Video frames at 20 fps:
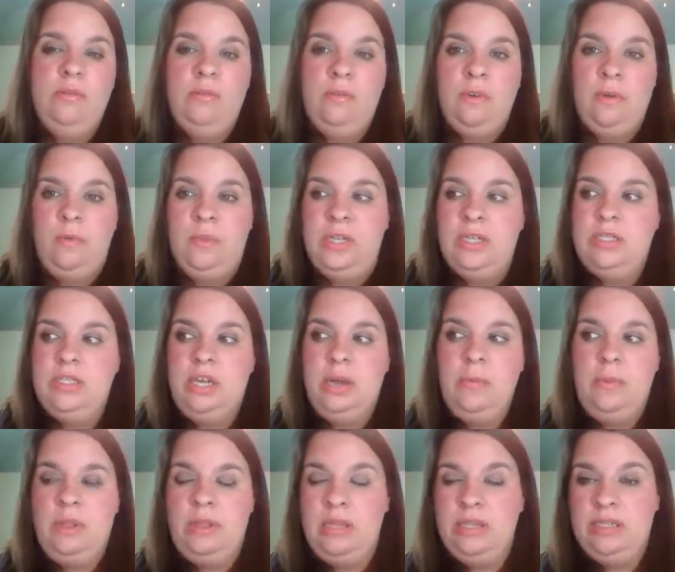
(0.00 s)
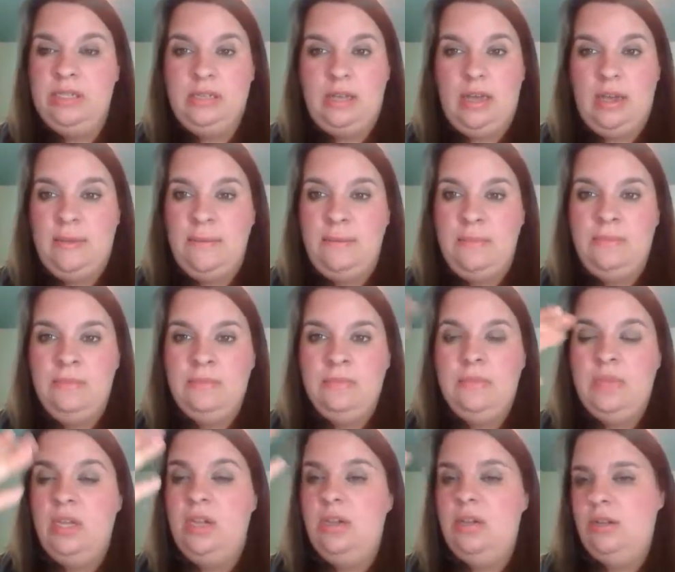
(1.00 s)
From this time to this time.
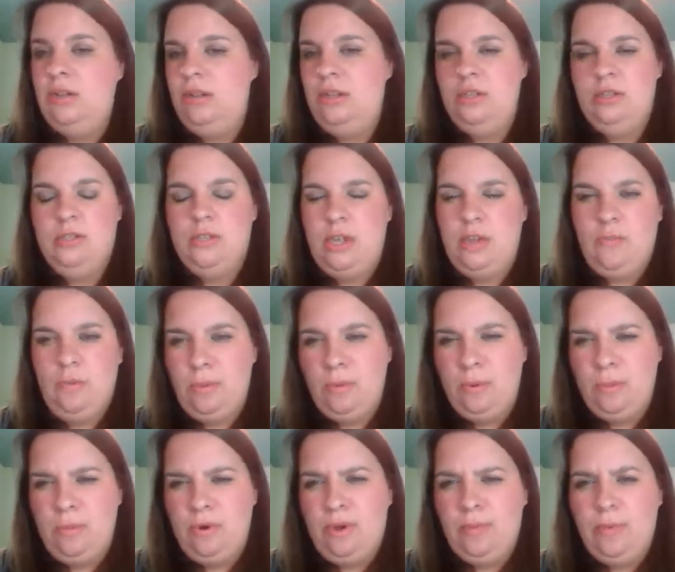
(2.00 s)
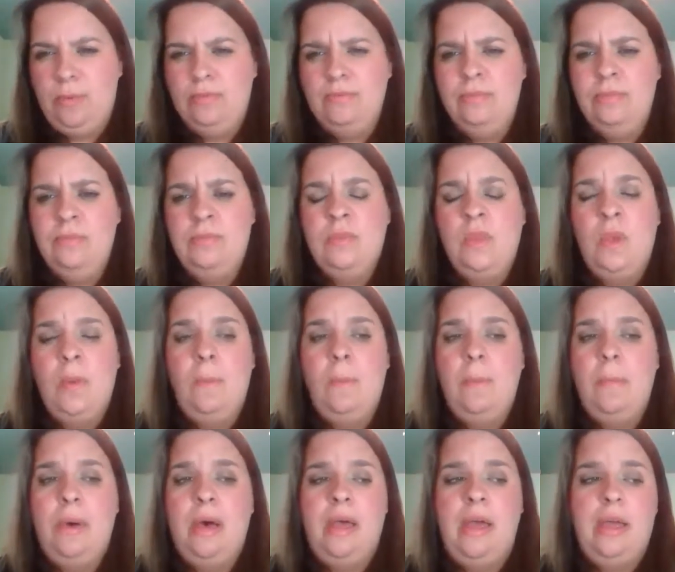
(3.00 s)
And it's never been a problem.
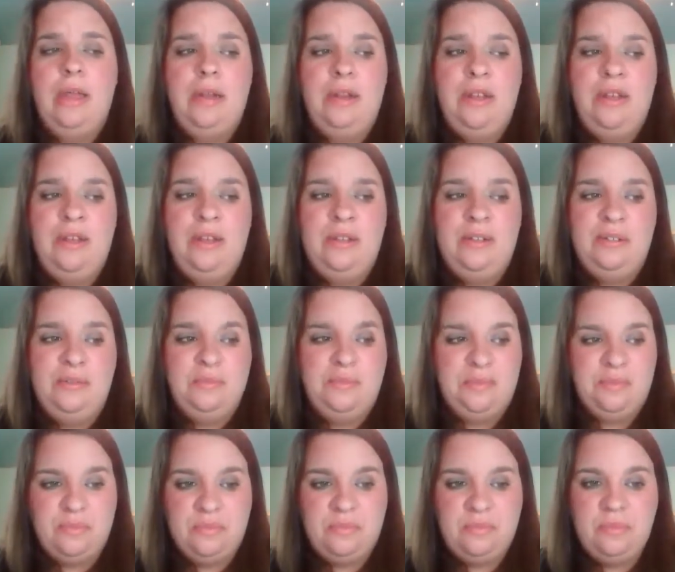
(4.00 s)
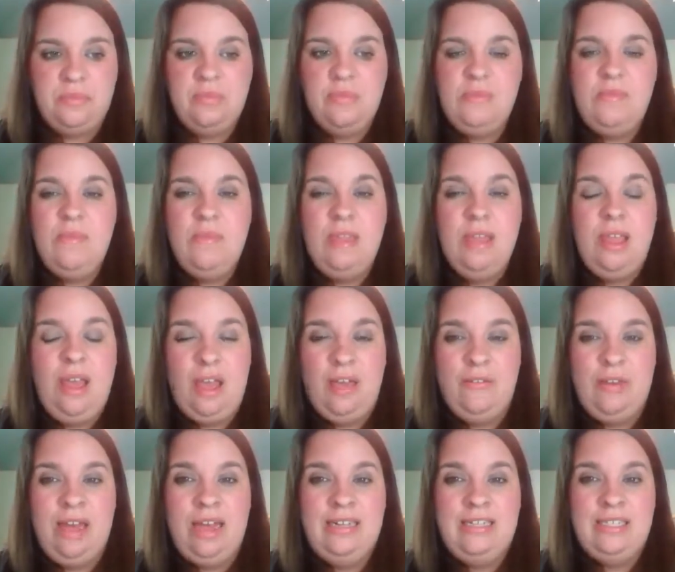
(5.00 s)
But
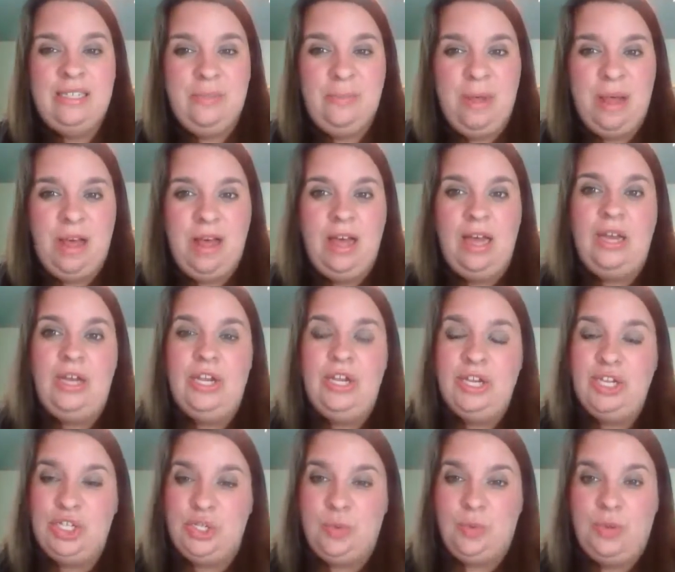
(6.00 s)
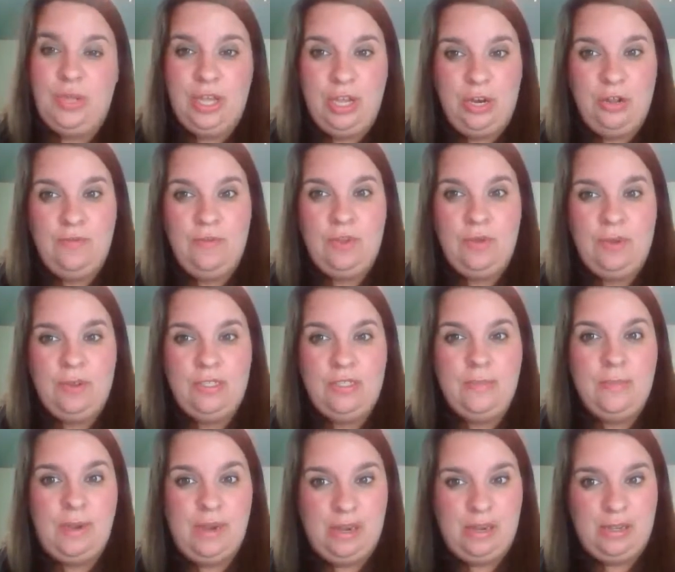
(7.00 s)
I've had some unusual interview
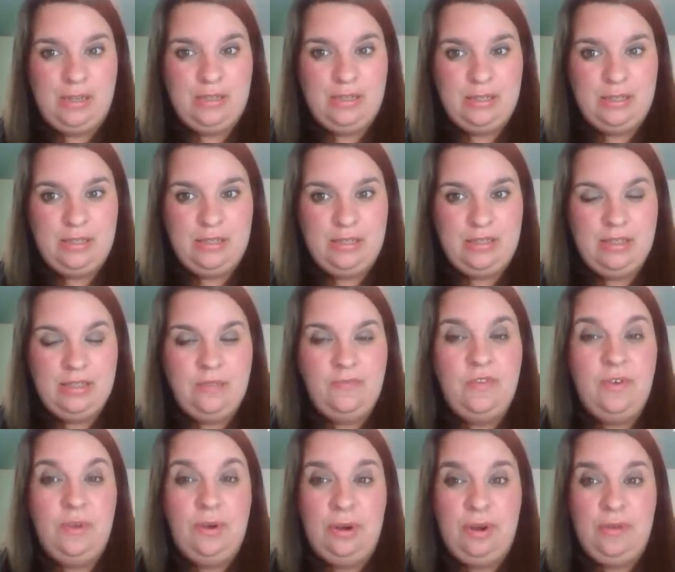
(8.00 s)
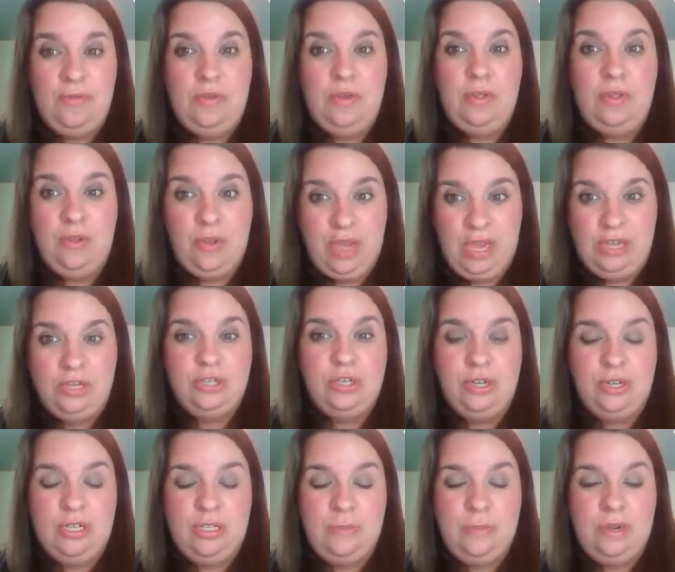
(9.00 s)
experiences, phone interview
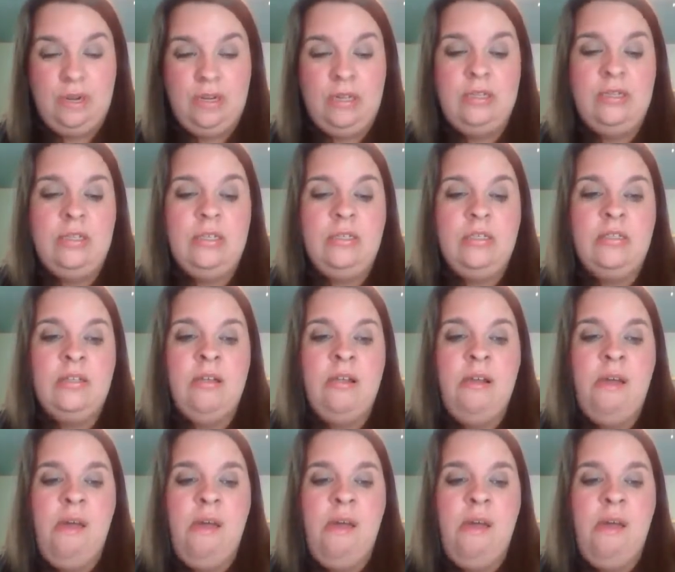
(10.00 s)
location experiences,